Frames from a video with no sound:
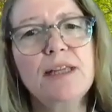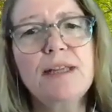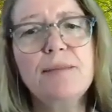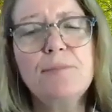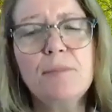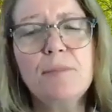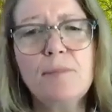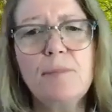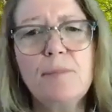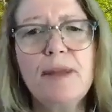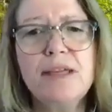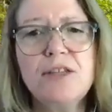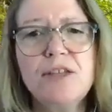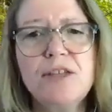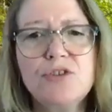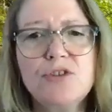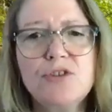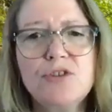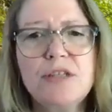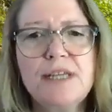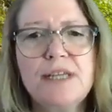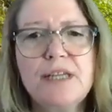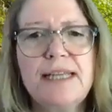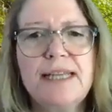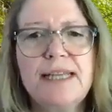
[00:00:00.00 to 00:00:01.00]
And make sure
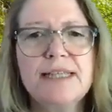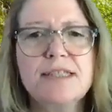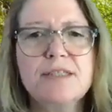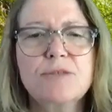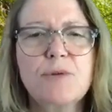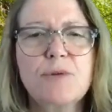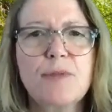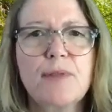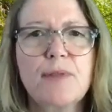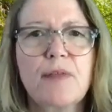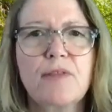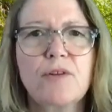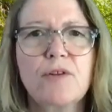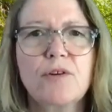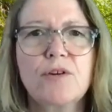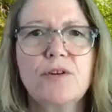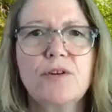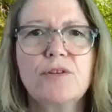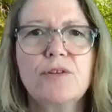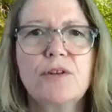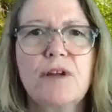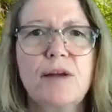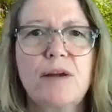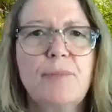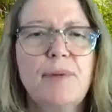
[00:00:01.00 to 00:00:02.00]
you connect with
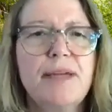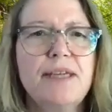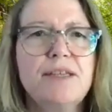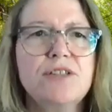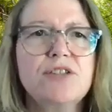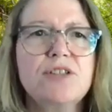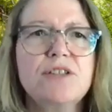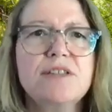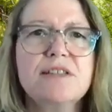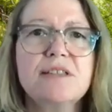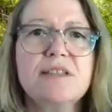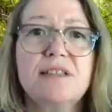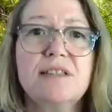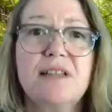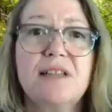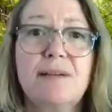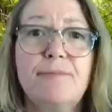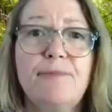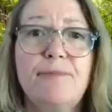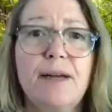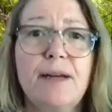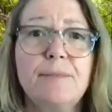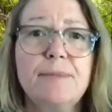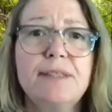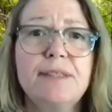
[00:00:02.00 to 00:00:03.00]
other Lyme patients and Lyme
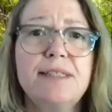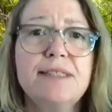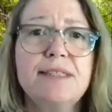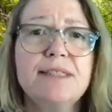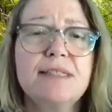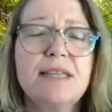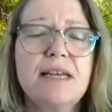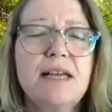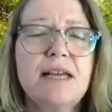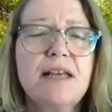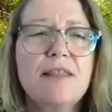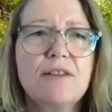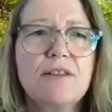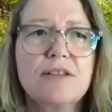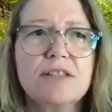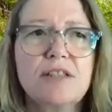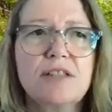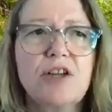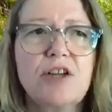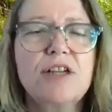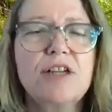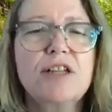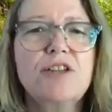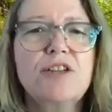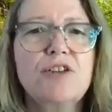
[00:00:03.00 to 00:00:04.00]
families. There's a
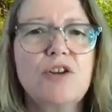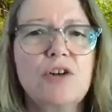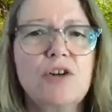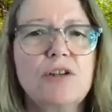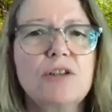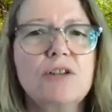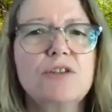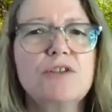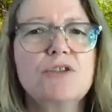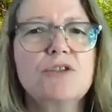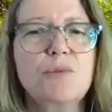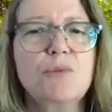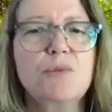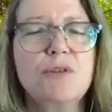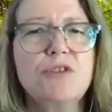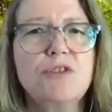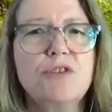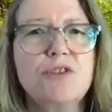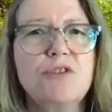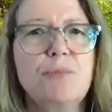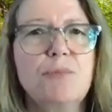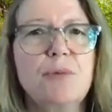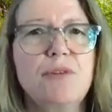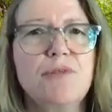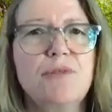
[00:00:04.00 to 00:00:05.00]
lot of knowledge
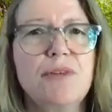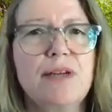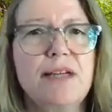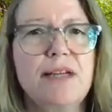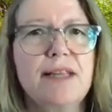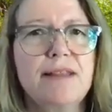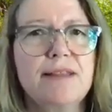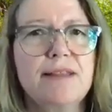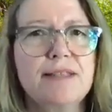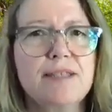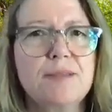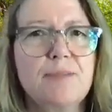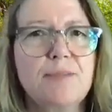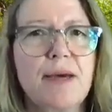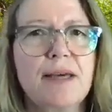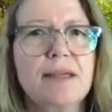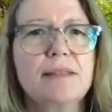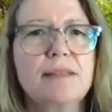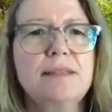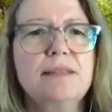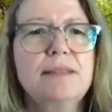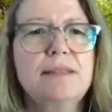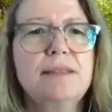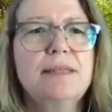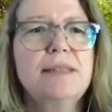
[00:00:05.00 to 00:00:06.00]
once you've been fighting this
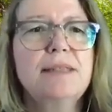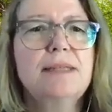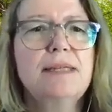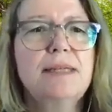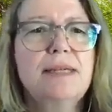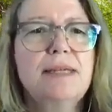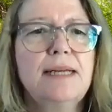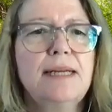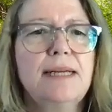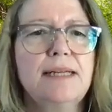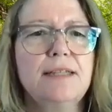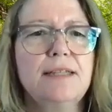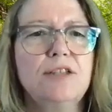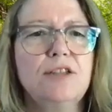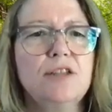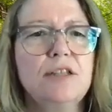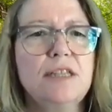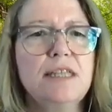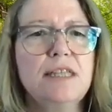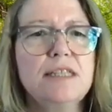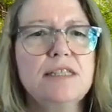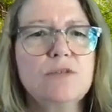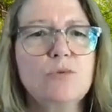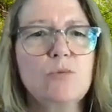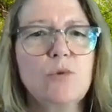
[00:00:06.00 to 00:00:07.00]
battle, and you
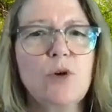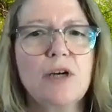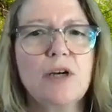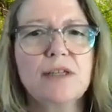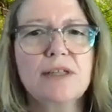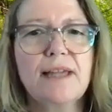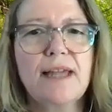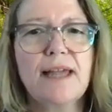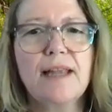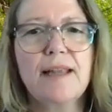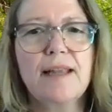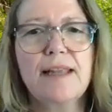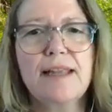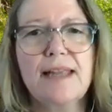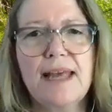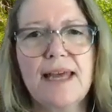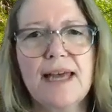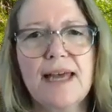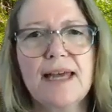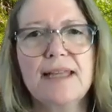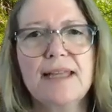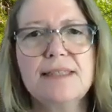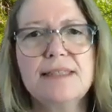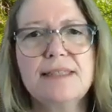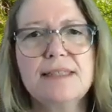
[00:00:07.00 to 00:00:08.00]
need to walk hand in
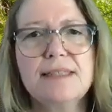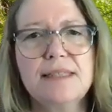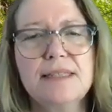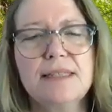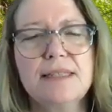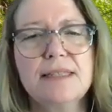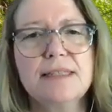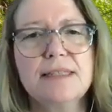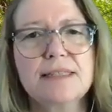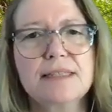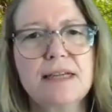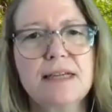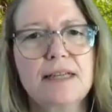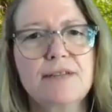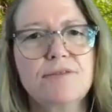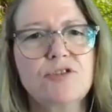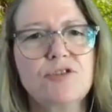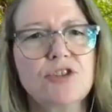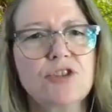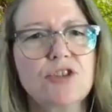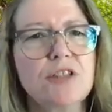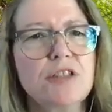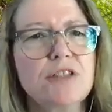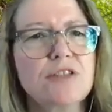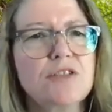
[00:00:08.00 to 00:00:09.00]
hand in this kind of
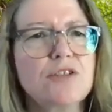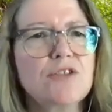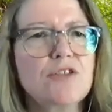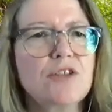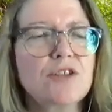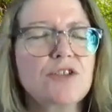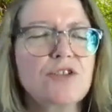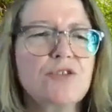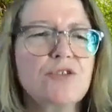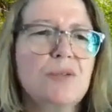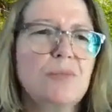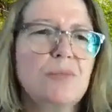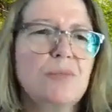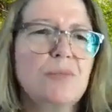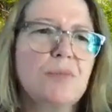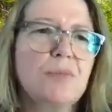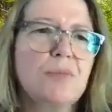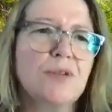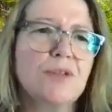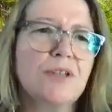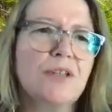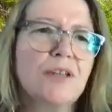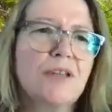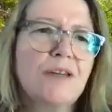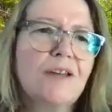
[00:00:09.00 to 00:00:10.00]
journey. So Dr.
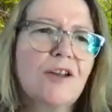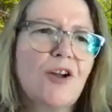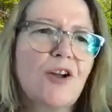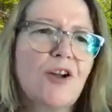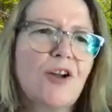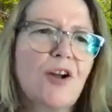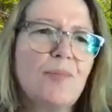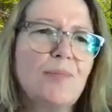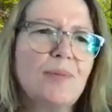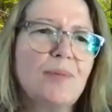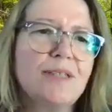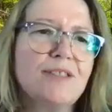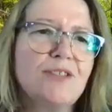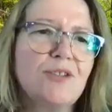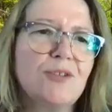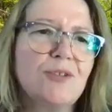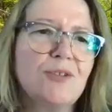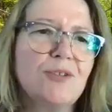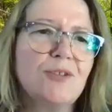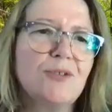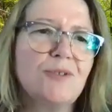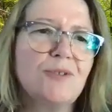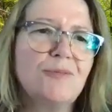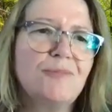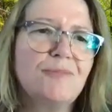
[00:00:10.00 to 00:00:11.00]
Greenberg, God bless
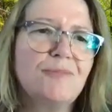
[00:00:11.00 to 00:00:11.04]
you.